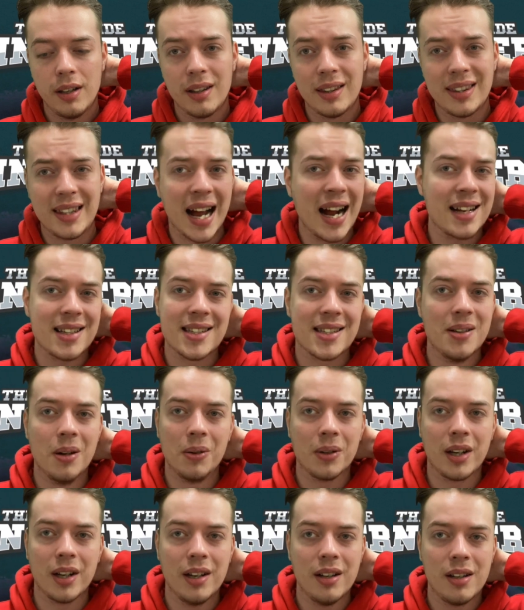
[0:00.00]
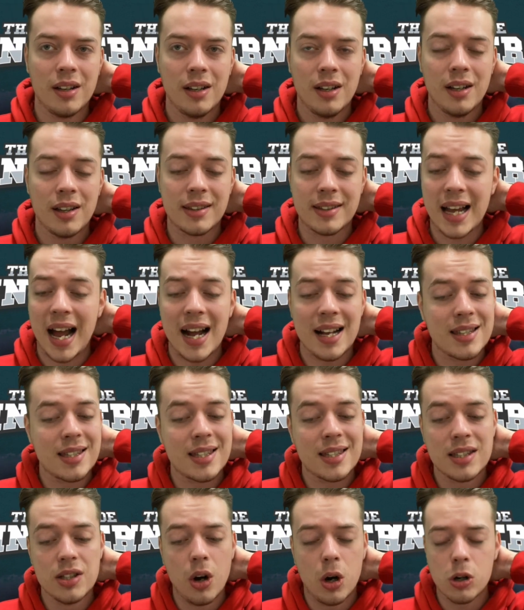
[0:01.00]
That's not good. That's
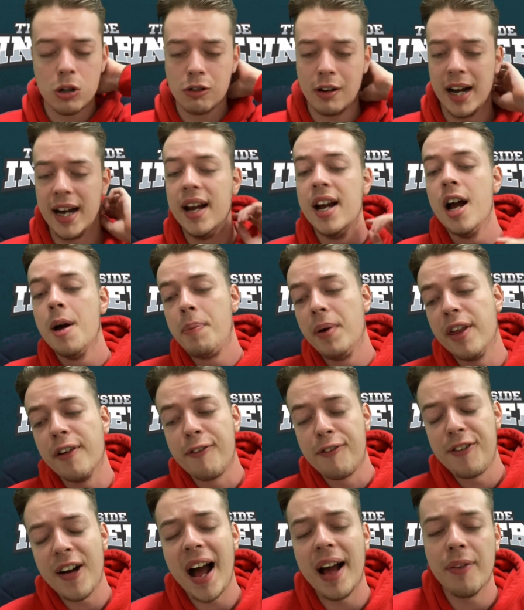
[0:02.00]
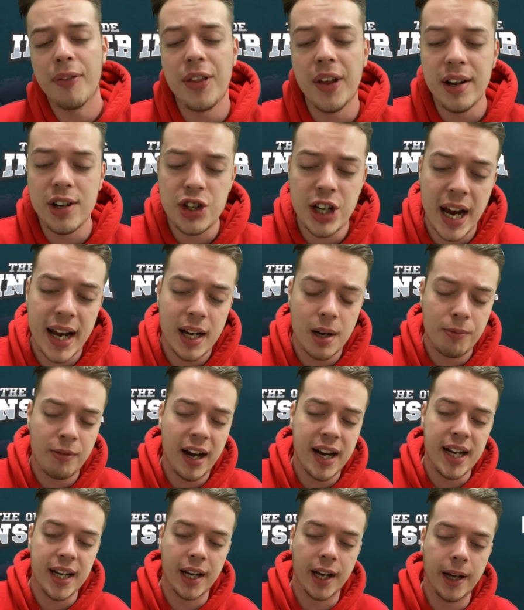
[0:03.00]
not great. But the fact that Jalen
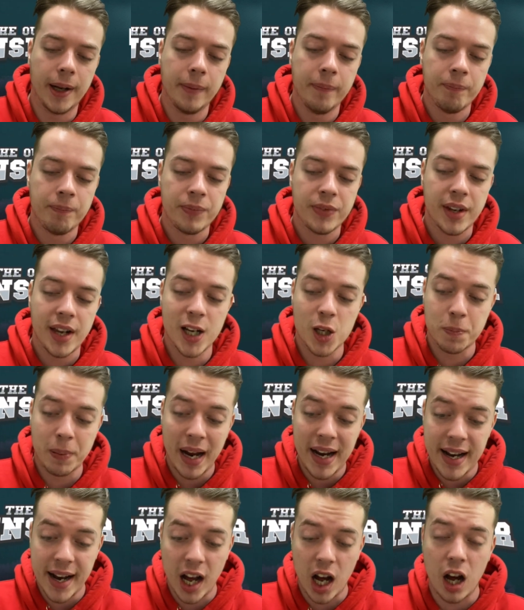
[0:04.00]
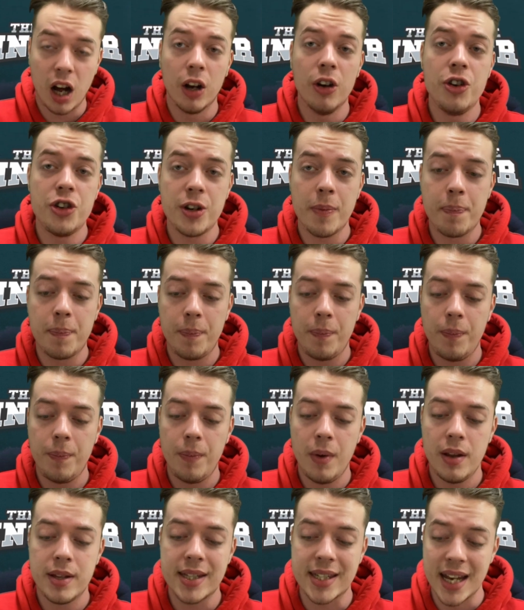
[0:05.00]
Reagor has played in 100
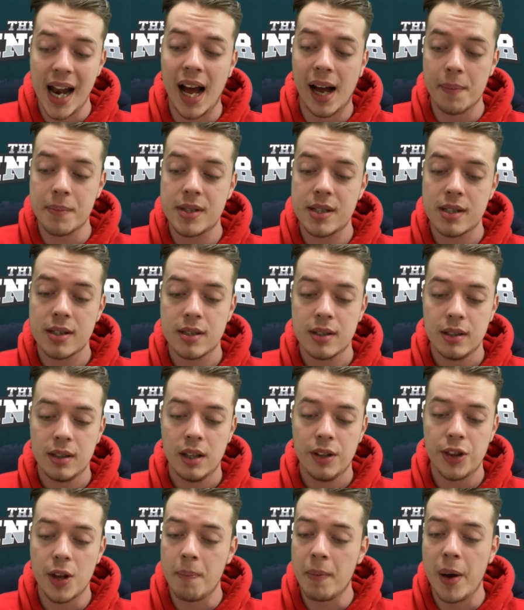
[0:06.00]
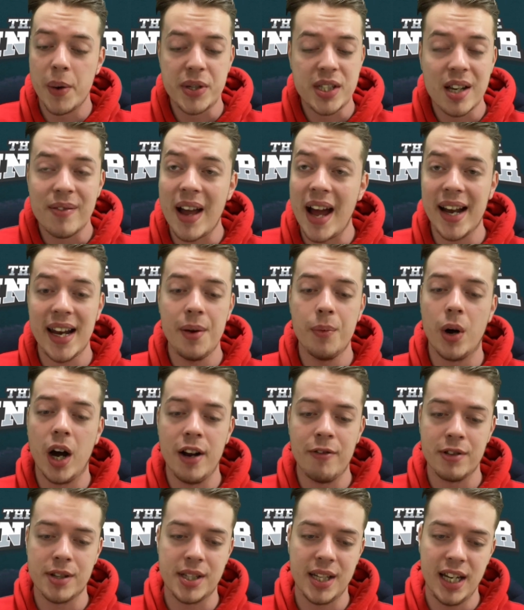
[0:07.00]
snaps, the most of any wide
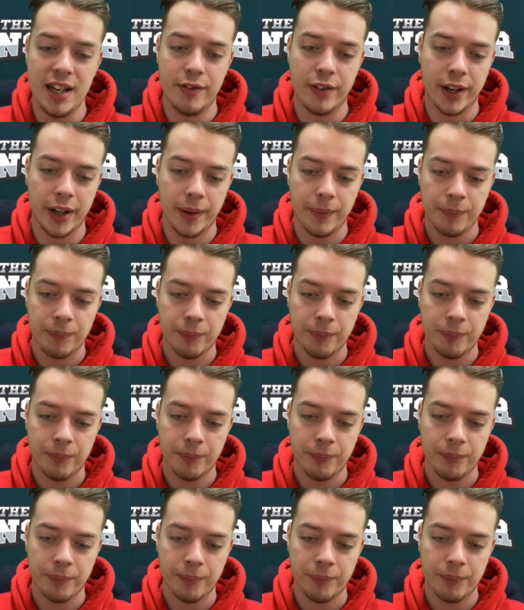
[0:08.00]
receiver,